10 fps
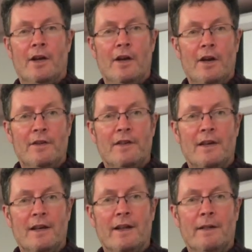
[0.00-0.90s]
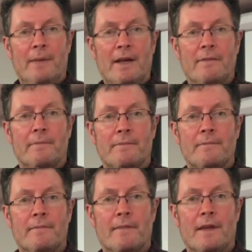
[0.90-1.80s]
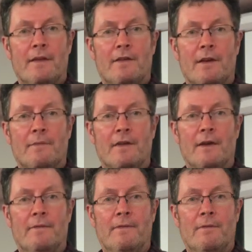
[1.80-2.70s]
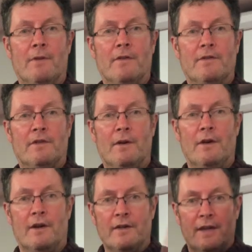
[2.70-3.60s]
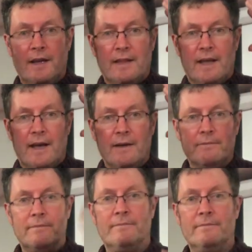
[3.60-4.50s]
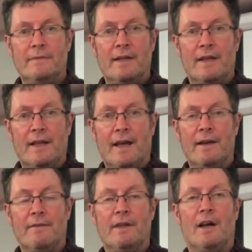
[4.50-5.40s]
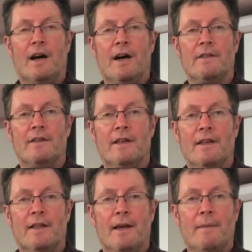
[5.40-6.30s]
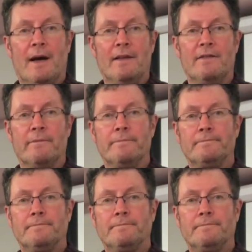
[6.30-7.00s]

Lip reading: hurt a little bit in terms of what's going on in there, and in the heart and in their minds.